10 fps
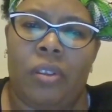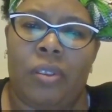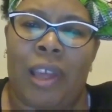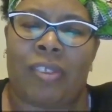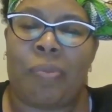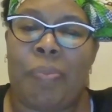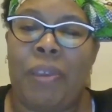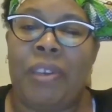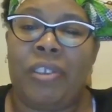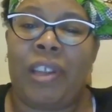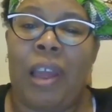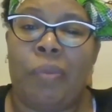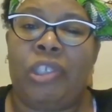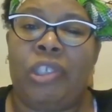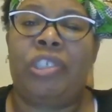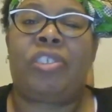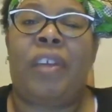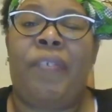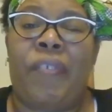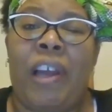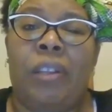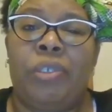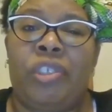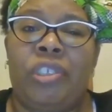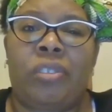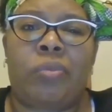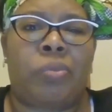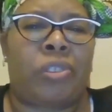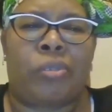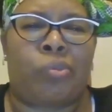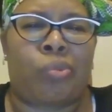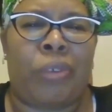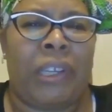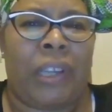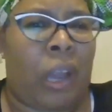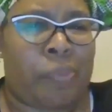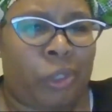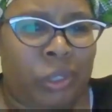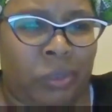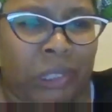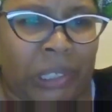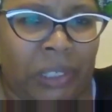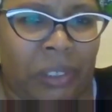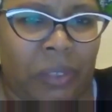that spending time with Jesus, that following Jesus was a great opportunity.